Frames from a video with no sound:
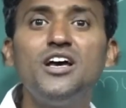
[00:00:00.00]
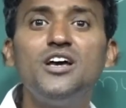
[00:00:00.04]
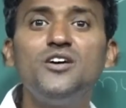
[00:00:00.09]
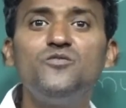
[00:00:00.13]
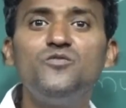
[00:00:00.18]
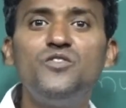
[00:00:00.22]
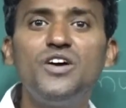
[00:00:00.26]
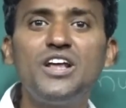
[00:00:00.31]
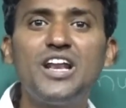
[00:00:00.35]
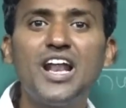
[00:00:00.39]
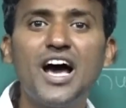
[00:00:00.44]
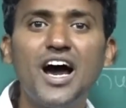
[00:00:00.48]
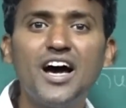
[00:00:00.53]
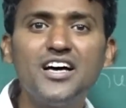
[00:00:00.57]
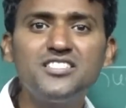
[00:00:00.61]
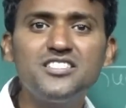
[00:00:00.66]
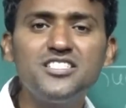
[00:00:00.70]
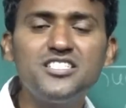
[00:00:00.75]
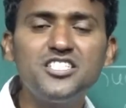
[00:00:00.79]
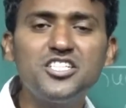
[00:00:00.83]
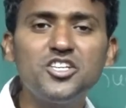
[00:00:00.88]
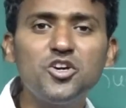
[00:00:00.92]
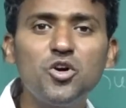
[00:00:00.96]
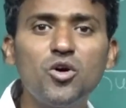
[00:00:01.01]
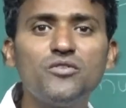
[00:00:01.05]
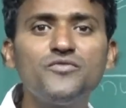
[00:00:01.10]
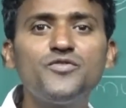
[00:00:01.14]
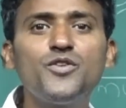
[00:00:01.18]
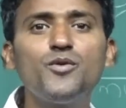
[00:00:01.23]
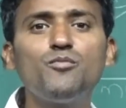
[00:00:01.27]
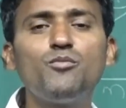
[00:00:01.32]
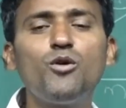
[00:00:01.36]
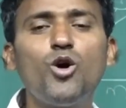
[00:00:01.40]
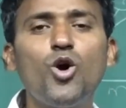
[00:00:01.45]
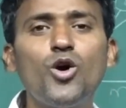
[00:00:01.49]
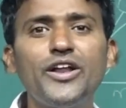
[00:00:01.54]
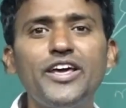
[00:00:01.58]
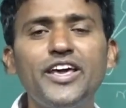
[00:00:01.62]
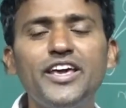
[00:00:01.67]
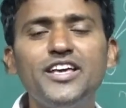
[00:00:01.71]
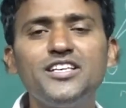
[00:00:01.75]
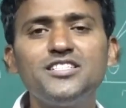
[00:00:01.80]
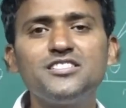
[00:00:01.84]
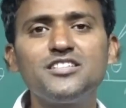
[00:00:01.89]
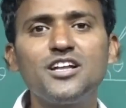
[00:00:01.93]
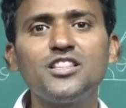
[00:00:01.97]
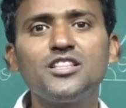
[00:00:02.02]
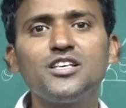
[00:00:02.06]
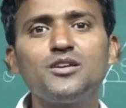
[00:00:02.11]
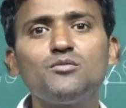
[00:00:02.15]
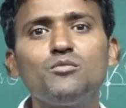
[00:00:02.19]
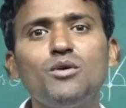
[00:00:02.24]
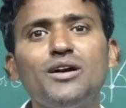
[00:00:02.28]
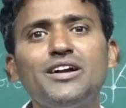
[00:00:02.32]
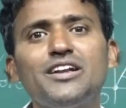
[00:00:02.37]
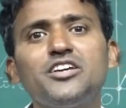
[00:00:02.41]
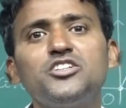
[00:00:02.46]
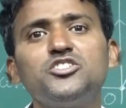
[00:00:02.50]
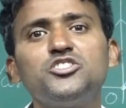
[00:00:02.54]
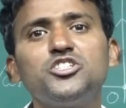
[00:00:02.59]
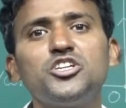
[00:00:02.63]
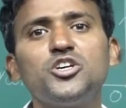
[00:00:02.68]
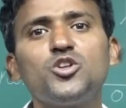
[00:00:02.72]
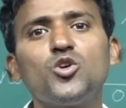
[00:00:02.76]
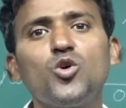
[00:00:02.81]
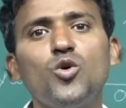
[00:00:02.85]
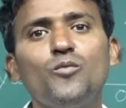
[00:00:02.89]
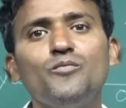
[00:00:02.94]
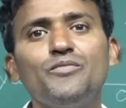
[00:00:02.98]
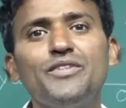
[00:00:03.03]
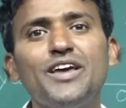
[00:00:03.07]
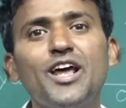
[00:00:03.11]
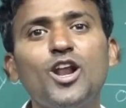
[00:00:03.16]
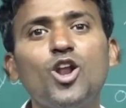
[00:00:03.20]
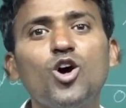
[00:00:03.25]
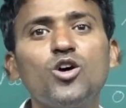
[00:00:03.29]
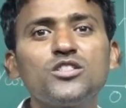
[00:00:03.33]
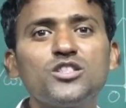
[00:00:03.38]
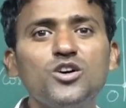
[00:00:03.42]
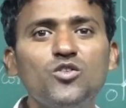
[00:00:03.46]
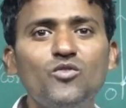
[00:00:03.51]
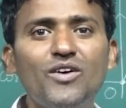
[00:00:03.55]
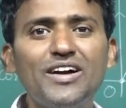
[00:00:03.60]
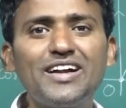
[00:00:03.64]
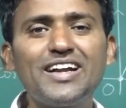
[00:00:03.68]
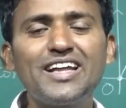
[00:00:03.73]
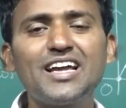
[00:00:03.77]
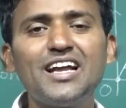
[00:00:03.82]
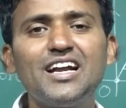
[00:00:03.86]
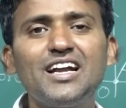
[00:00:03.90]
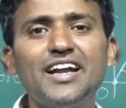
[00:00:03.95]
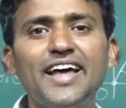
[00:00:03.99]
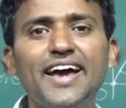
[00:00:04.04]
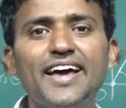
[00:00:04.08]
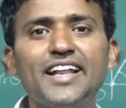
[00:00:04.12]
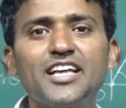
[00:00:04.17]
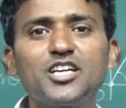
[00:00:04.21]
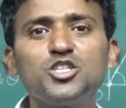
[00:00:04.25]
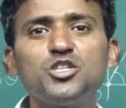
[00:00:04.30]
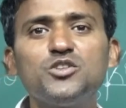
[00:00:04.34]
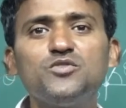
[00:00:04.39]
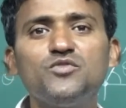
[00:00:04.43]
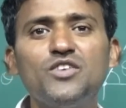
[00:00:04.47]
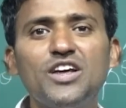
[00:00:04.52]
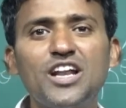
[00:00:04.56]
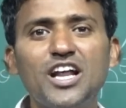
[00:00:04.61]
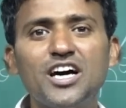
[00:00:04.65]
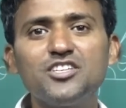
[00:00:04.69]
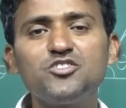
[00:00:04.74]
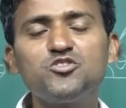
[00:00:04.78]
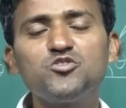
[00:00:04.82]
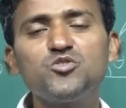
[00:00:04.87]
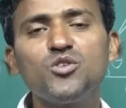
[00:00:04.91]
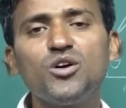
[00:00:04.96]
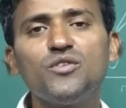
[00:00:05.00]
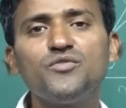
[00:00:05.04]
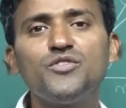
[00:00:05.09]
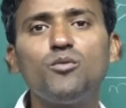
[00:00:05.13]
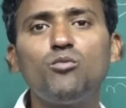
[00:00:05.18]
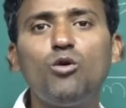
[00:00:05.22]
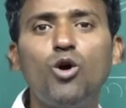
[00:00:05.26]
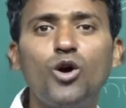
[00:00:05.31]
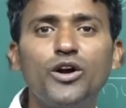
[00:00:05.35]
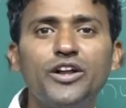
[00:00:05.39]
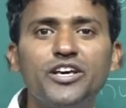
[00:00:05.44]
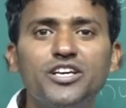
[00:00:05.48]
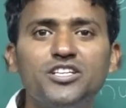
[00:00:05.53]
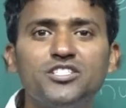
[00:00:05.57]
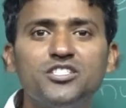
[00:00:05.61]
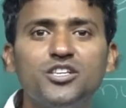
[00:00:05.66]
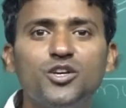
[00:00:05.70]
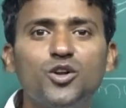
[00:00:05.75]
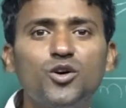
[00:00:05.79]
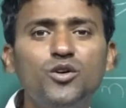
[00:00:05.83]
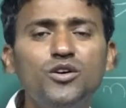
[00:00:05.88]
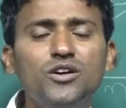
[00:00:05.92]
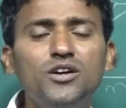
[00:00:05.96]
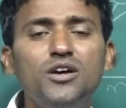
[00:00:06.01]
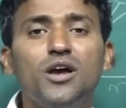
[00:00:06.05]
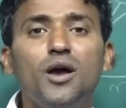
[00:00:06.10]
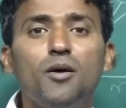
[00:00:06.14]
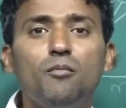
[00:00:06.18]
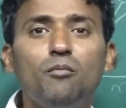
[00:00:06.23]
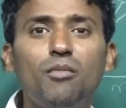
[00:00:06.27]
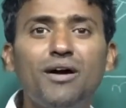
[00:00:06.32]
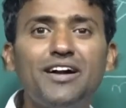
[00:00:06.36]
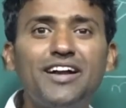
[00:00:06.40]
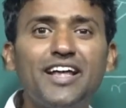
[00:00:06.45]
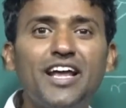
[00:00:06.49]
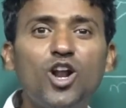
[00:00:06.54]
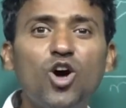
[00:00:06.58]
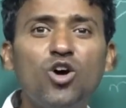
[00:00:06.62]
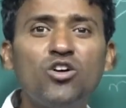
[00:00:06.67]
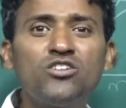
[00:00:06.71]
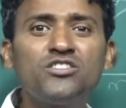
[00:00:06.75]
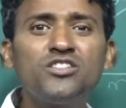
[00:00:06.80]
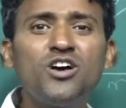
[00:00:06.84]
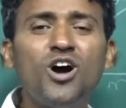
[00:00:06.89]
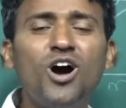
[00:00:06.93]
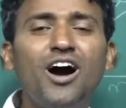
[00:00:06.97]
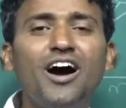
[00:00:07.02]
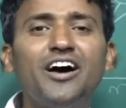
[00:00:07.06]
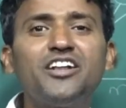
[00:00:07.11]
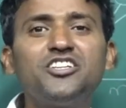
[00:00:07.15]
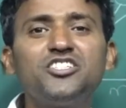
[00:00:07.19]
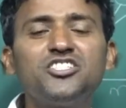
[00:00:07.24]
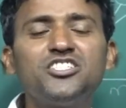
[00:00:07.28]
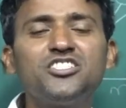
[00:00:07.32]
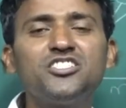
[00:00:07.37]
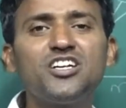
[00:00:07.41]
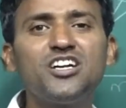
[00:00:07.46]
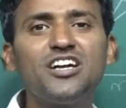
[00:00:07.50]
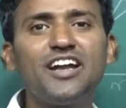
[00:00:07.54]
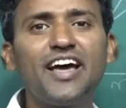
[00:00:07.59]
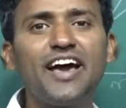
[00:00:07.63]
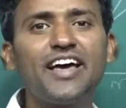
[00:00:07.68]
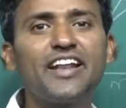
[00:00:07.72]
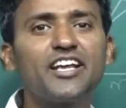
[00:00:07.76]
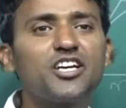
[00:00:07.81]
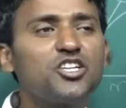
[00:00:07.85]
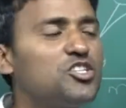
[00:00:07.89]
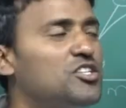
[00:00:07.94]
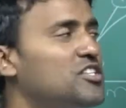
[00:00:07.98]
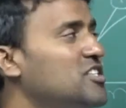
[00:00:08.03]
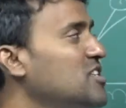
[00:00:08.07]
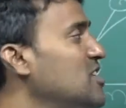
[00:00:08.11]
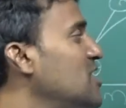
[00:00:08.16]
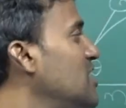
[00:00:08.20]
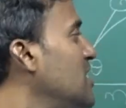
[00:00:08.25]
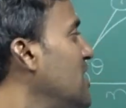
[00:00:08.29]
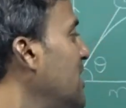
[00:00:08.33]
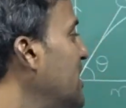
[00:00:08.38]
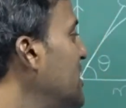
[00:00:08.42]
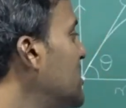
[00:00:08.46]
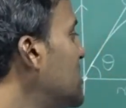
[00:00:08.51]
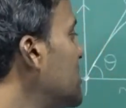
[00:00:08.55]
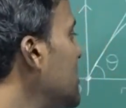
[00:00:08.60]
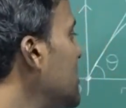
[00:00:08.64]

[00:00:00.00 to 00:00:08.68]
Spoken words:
velocity of the body is nothing but a zero. Along the vertical direction, velocity of the body is zero, but along the horizontal direction, it